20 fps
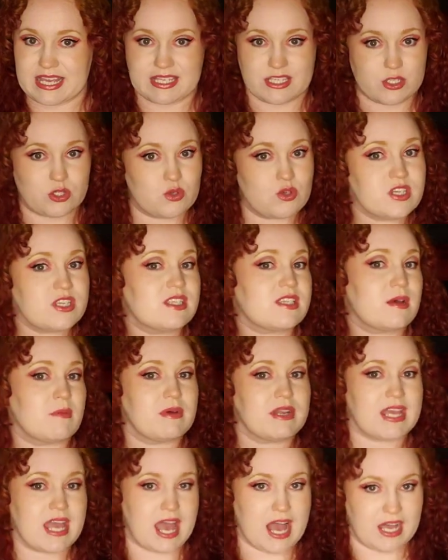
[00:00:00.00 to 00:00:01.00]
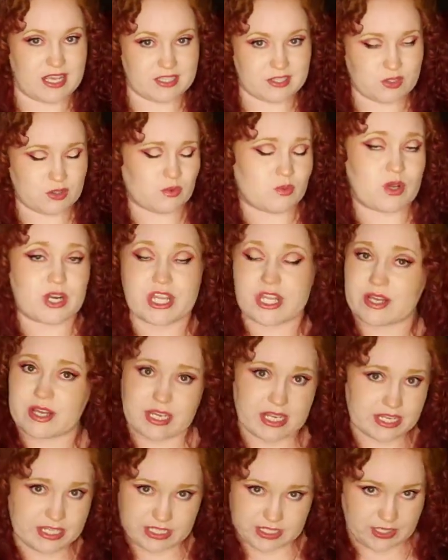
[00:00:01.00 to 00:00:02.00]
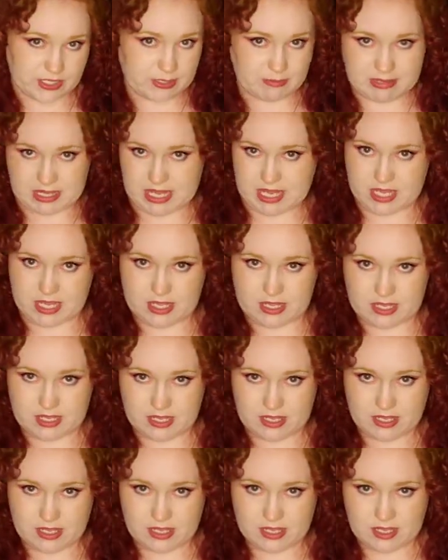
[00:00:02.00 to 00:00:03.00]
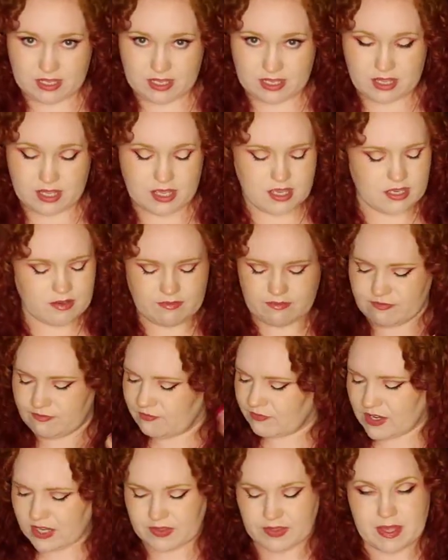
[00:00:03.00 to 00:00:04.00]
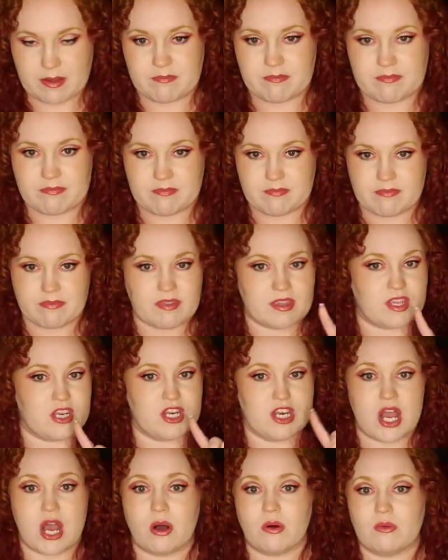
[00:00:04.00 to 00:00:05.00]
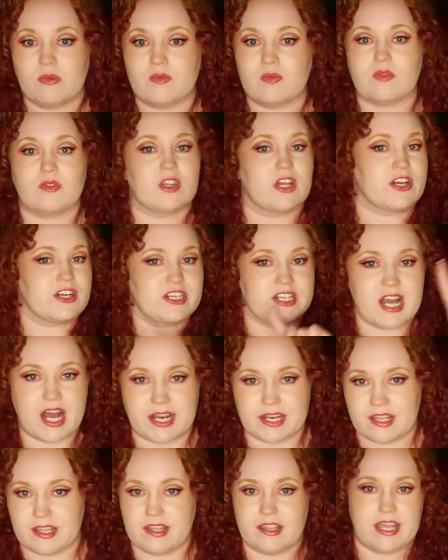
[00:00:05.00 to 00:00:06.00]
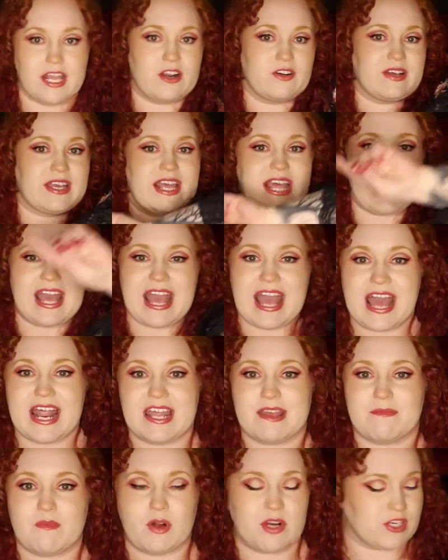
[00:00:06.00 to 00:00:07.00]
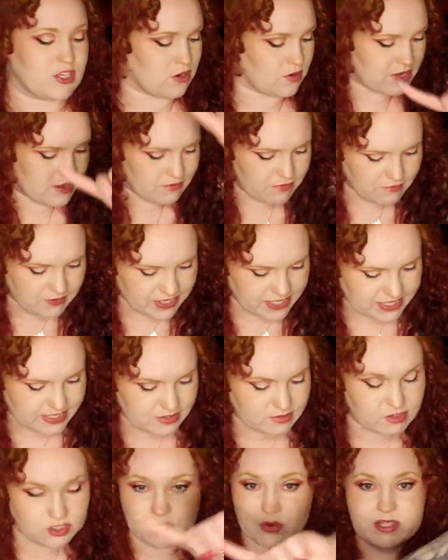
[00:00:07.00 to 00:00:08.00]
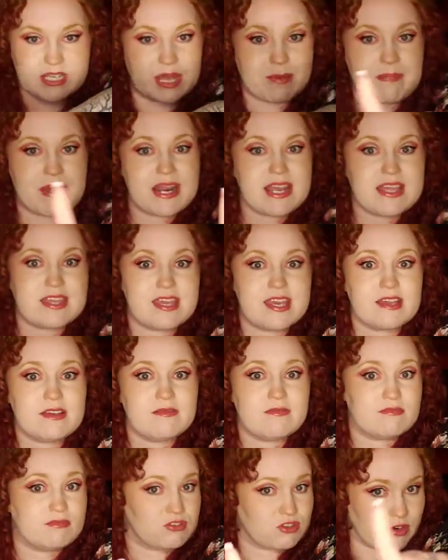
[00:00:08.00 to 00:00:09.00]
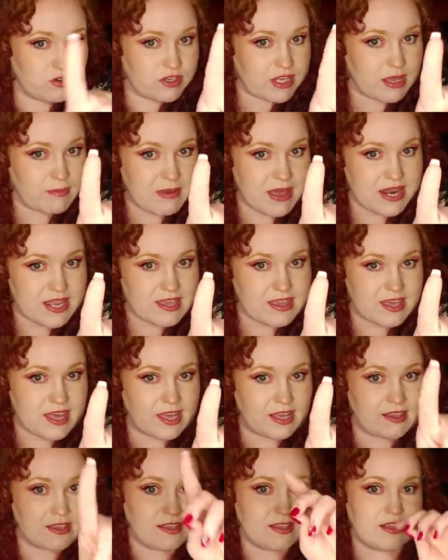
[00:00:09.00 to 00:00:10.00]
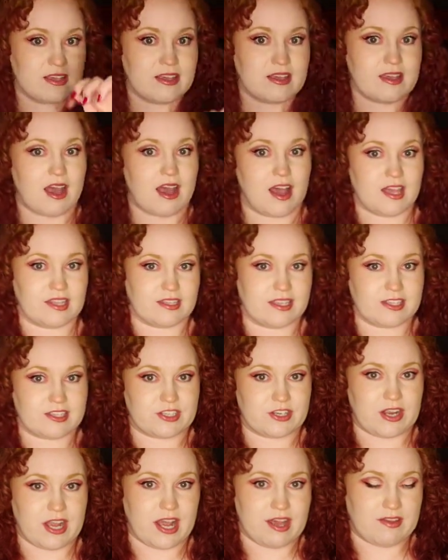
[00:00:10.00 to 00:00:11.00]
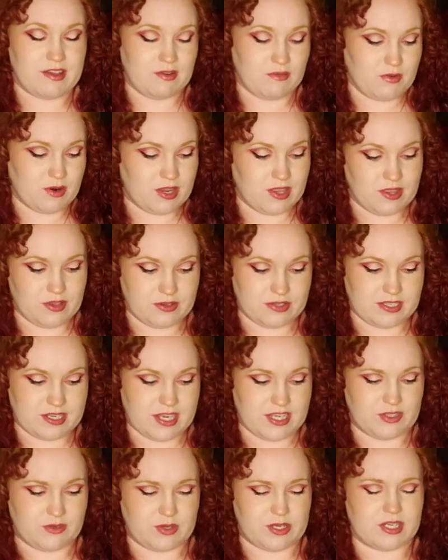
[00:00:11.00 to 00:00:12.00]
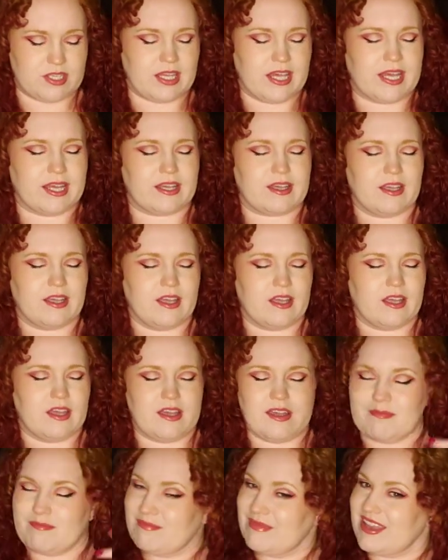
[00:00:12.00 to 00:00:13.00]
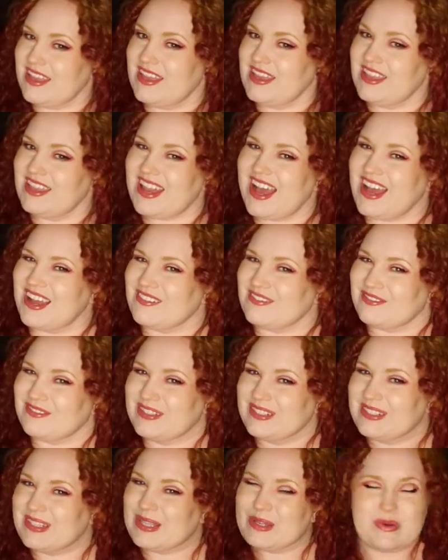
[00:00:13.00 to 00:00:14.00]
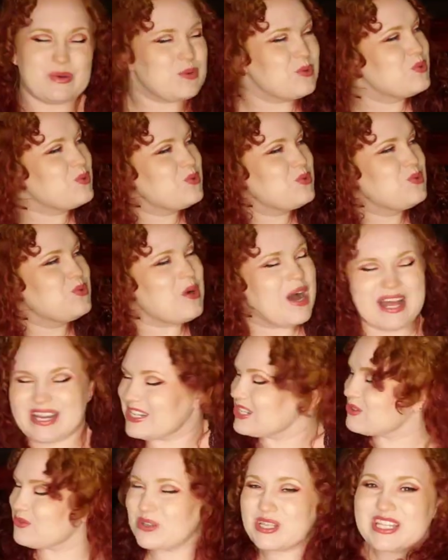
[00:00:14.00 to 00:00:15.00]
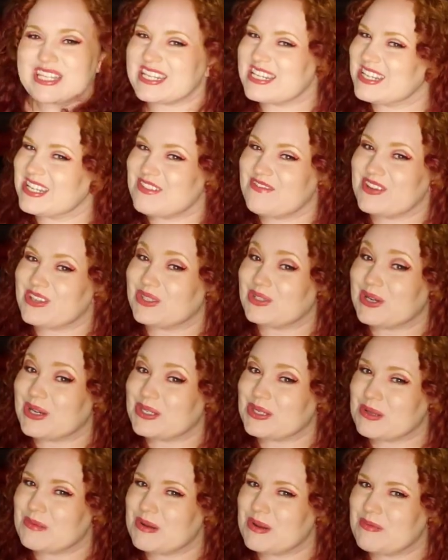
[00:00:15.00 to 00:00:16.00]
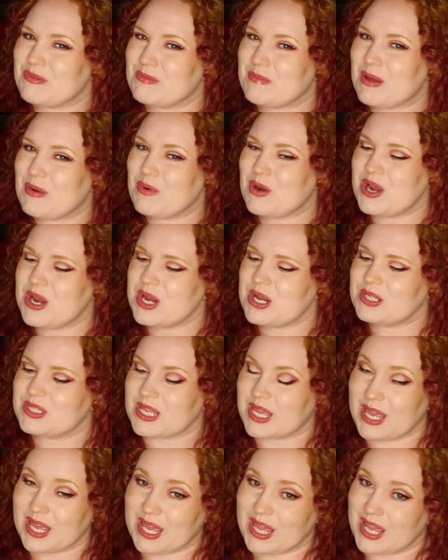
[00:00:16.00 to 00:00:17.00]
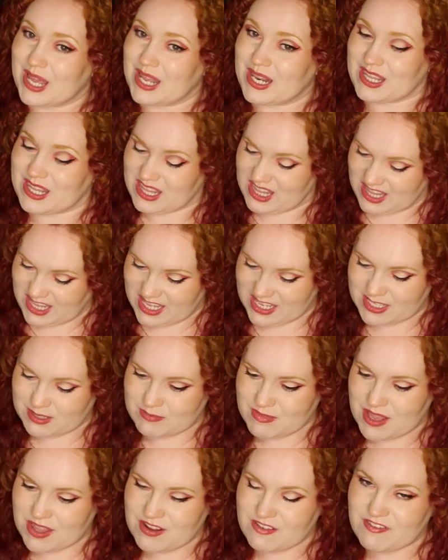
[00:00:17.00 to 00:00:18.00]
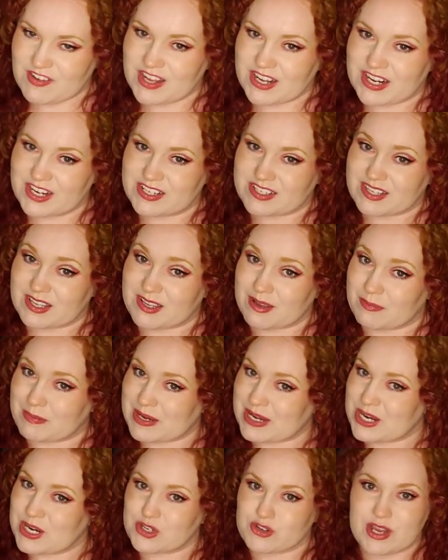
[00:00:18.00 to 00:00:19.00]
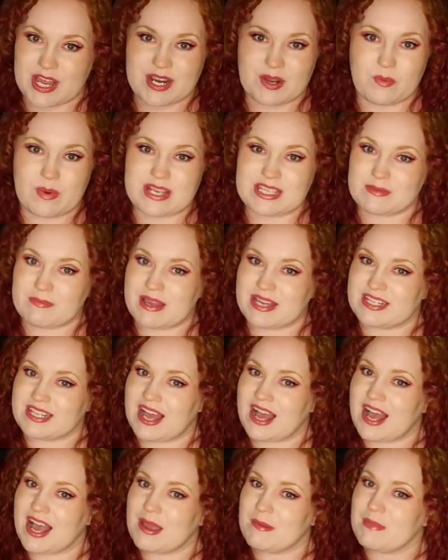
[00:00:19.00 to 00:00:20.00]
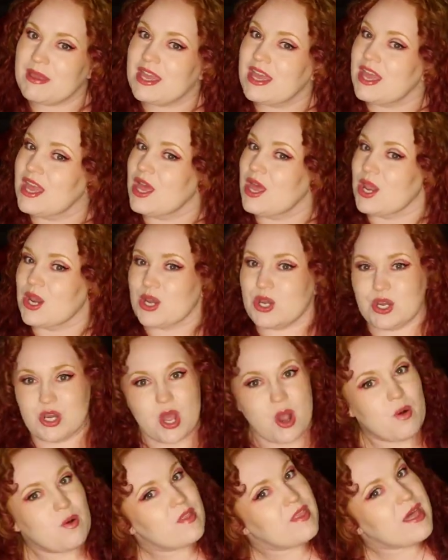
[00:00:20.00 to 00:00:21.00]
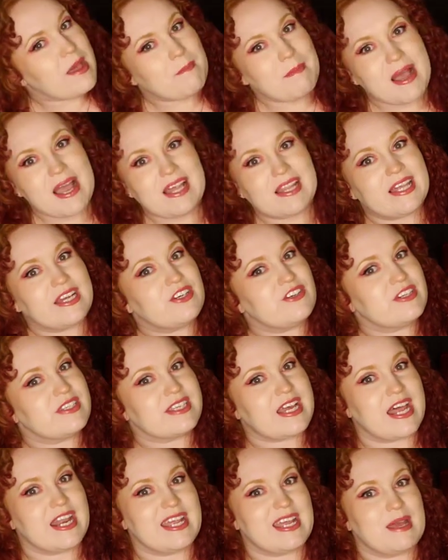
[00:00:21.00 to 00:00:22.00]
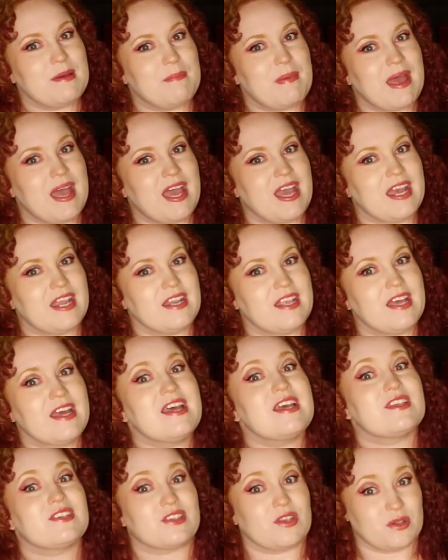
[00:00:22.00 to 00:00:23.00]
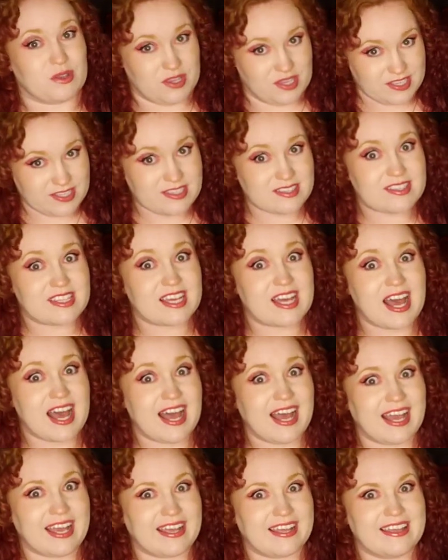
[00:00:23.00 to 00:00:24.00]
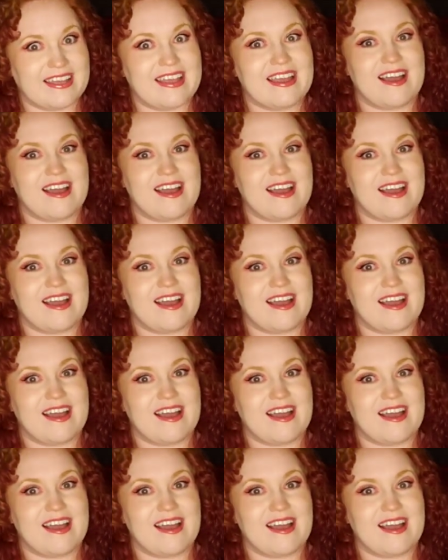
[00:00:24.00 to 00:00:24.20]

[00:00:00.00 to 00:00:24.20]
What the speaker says: As soon as somebody asks, what are you going to do to me? Fuck them. No, they're done. They don't get any more. Don't type anything. Don't type anything unless you're in one of those days where you're like, man, I just really need to eviscerate somebody with my words, and this motherfucker is up in here trying to waste my time, knowing that my electric's gotta get paid, so this is the guy.